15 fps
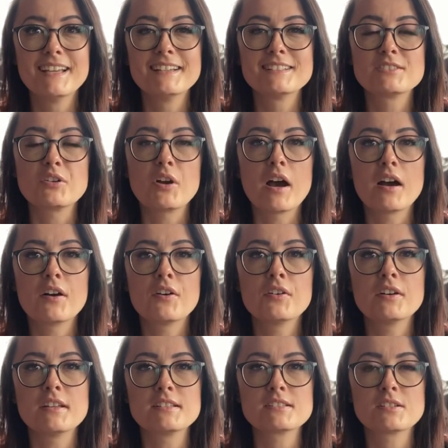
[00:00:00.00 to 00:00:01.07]
so I'll
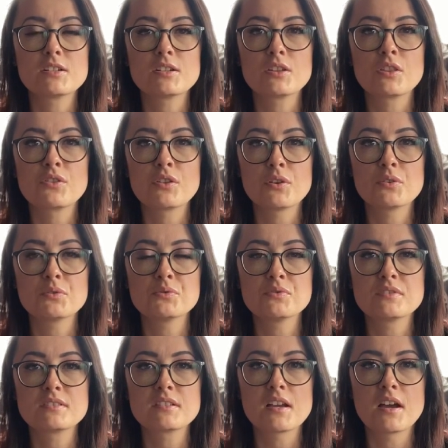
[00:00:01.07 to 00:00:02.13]
insert
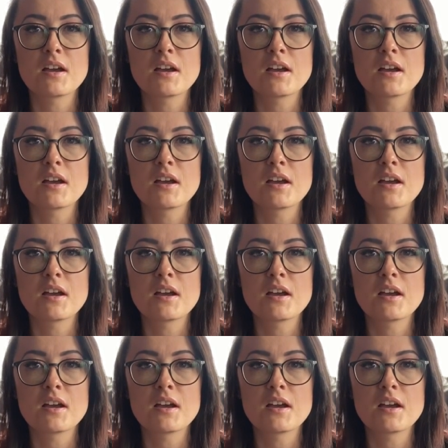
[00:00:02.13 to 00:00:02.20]
those